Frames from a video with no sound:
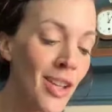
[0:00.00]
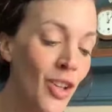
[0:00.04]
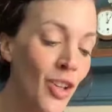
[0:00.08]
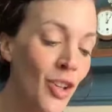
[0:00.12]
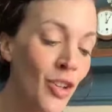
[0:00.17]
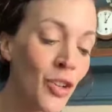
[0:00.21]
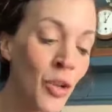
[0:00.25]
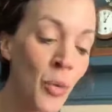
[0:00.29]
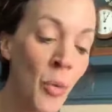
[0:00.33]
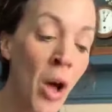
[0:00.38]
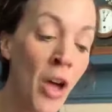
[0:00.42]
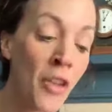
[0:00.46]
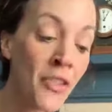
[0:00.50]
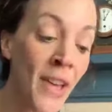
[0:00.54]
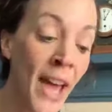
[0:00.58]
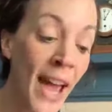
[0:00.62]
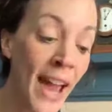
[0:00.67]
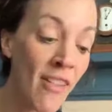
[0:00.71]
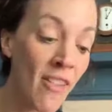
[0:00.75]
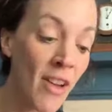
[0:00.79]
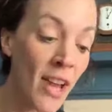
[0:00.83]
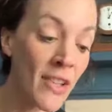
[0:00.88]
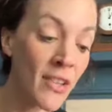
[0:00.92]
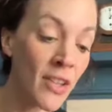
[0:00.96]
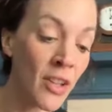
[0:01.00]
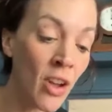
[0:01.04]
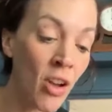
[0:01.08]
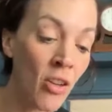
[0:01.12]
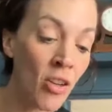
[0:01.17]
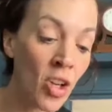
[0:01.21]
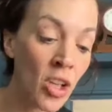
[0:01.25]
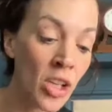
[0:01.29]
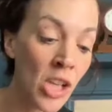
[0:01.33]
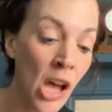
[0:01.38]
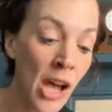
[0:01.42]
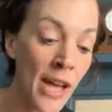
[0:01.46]
"So Aunt Harriet and
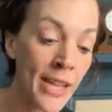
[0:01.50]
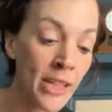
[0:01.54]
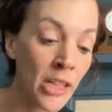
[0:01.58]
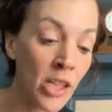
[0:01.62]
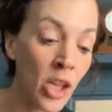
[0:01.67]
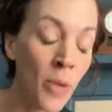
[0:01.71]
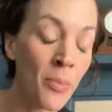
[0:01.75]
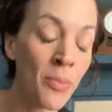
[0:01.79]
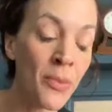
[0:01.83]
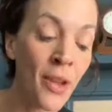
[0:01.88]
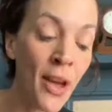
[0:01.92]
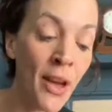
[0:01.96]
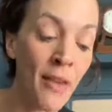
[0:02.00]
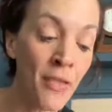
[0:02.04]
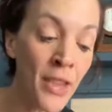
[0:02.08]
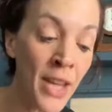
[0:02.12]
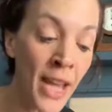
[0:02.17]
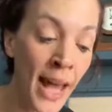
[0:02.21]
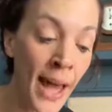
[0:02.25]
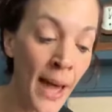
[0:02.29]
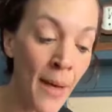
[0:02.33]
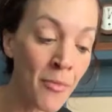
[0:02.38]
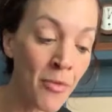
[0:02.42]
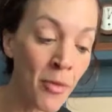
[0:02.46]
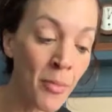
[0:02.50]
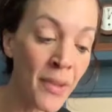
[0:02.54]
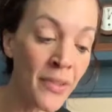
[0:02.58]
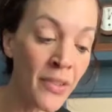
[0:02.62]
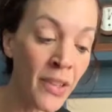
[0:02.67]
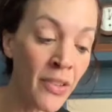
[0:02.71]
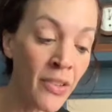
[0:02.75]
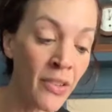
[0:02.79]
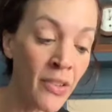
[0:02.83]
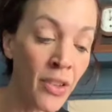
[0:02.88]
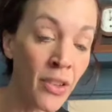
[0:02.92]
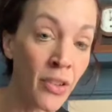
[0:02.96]
Uncle Lionel observed the cab from a
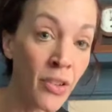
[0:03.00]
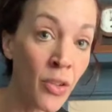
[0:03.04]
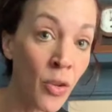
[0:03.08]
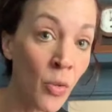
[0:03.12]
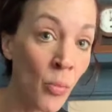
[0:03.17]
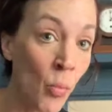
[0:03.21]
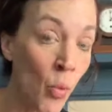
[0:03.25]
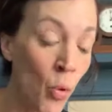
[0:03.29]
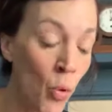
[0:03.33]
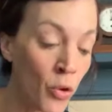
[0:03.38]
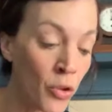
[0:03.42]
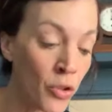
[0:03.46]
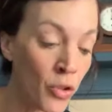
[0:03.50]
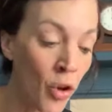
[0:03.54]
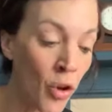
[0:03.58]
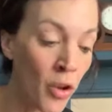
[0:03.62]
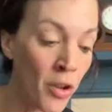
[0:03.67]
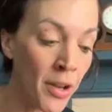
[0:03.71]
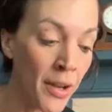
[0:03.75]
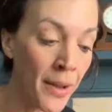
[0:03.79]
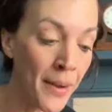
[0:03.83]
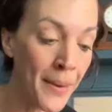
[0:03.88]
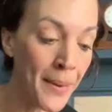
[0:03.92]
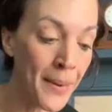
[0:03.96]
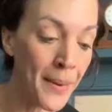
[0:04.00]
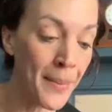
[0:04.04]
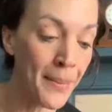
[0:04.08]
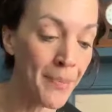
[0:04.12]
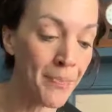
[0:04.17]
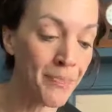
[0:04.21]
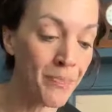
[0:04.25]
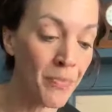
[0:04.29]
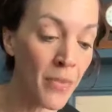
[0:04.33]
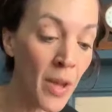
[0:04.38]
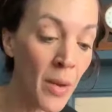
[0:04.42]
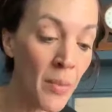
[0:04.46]
distance and walked on.
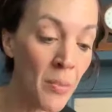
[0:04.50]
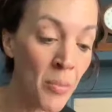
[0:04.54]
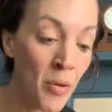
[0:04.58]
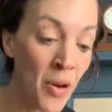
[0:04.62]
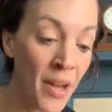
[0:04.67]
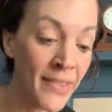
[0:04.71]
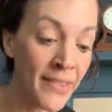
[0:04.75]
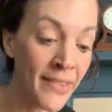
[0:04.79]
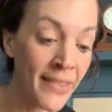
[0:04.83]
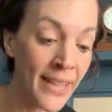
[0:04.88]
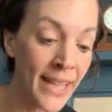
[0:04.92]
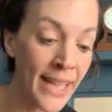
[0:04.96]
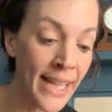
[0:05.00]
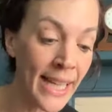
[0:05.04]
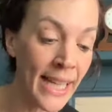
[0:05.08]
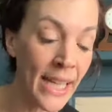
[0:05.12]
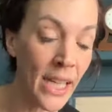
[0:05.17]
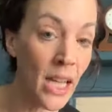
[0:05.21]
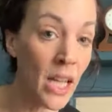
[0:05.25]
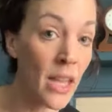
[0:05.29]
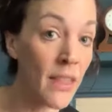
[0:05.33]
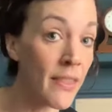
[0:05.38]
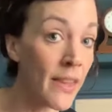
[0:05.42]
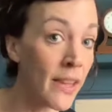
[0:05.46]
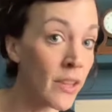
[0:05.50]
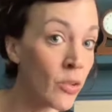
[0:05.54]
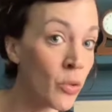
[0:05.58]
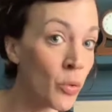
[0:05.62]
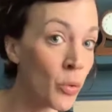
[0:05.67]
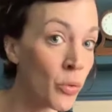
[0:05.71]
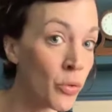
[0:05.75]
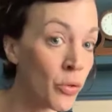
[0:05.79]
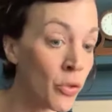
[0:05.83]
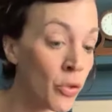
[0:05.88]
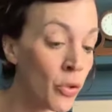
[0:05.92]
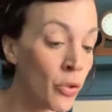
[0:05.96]
Presently, they
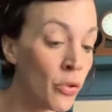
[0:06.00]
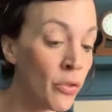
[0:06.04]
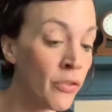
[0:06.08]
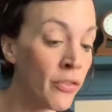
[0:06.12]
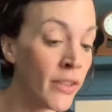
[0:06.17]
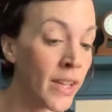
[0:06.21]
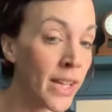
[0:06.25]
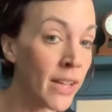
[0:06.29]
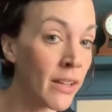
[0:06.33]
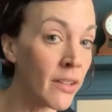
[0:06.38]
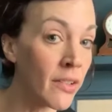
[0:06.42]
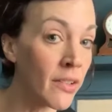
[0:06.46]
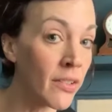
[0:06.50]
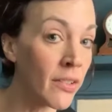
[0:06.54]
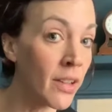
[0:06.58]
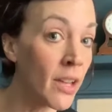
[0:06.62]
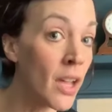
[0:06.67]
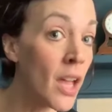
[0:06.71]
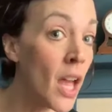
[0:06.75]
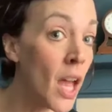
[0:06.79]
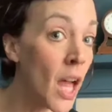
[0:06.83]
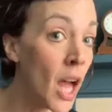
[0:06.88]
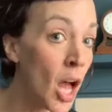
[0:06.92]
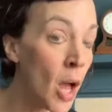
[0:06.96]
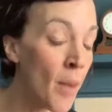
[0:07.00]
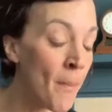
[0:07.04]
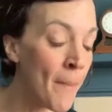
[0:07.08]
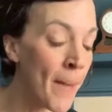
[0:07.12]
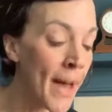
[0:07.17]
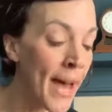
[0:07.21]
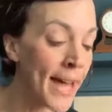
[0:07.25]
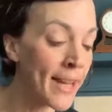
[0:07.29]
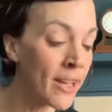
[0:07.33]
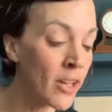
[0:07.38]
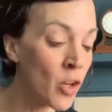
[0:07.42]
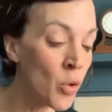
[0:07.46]
saw two figures, a
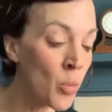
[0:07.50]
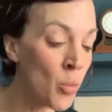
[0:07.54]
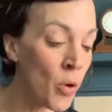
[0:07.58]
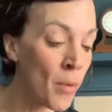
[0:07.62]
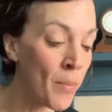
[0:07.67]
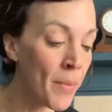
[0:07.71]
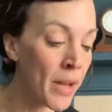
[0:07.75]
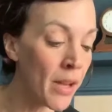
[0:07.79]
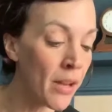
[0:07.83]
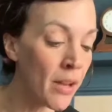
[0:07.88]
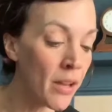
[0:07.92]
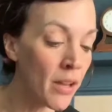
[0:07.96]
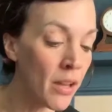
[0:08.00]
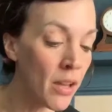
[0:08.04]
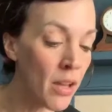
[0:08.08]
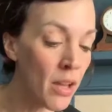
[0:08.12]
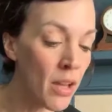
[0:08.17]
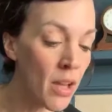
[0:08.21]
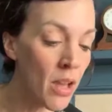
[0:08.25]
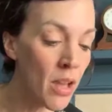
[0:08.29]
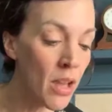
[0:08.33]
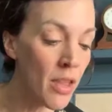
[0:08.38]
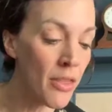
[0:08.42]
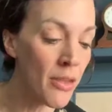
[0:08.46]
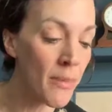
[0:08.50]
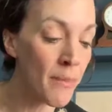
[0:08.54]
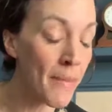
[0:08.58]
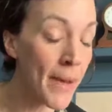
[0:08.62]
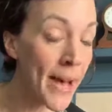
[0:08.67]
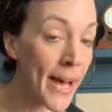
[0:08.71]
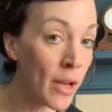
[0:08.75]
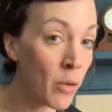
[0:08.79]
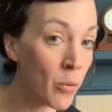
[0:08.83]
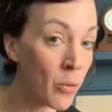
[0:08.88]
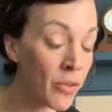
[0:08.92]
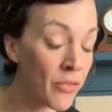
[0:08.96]
man and a woman. The
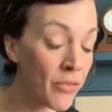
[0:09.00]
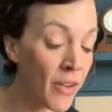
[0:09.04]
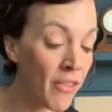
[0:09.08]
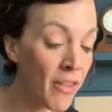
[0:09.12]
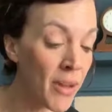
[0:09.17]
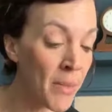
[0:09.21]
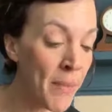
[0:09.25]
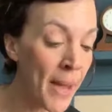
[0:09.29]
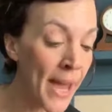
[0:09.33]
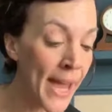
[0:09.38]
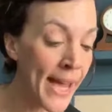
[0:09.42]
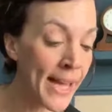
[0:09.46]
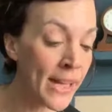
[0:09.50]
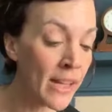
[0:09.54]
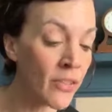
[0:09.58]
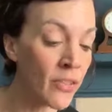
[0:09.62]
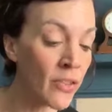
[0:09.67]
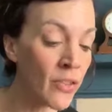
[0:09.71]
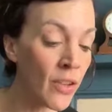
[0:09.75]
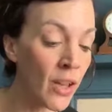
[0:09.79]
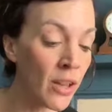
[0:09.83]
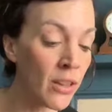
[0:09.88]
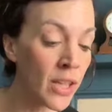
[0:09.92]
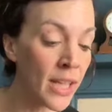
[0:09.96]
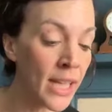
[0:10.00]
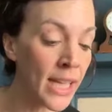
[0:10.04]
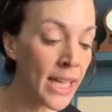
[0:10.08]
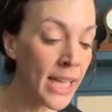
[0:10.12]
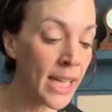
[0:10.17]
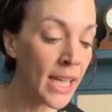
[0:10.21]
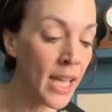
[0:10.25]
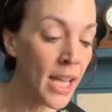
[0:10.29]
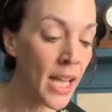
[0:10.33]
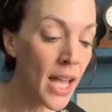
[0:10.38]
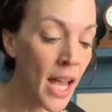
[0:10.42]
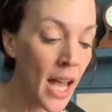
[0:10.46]
man was very pale and sulky,
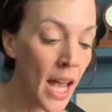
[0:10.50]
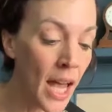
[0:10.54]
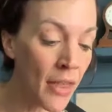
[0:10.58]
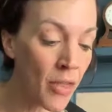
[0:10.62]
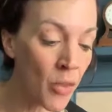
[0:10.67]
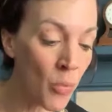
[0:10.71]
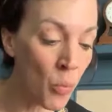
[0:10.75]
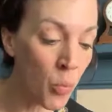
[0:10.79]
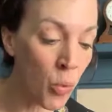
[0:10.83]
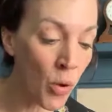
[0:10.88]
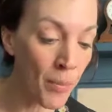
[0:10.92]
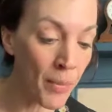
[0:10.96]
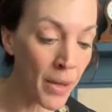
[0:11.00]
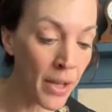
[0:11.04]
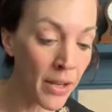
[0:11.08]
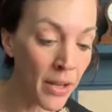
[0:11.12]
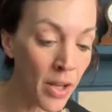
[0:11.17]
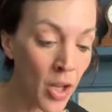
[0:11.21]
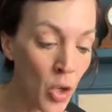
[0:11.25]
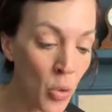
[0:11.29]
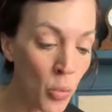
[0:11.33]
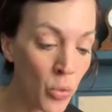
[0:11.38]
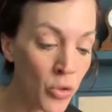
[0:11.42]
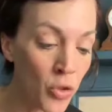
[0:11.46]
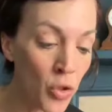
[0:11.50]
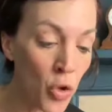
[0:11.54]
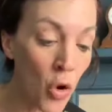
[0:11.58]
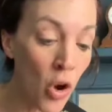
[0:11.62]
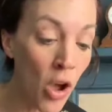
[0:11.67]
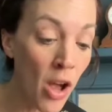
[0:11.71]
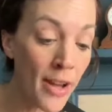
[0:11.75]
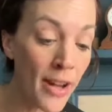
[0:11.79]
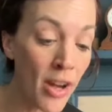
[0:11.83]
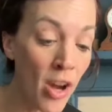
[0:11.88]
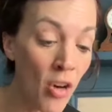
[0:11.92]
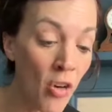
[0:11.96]
and the woman was
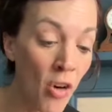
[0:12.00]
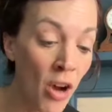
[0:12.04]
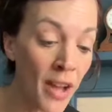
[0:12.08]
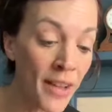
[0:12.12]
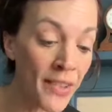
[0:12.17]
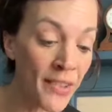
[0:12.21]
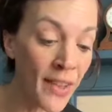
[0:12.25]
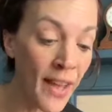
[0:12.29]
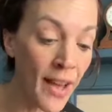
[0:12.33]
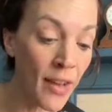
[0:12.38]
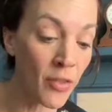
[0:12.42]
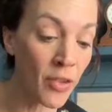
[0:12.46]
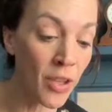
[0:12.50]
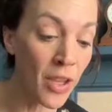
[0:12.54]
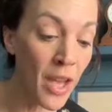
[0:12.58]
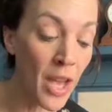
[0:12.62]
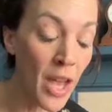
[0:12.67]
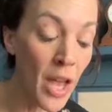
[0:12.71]
crying her eyes out.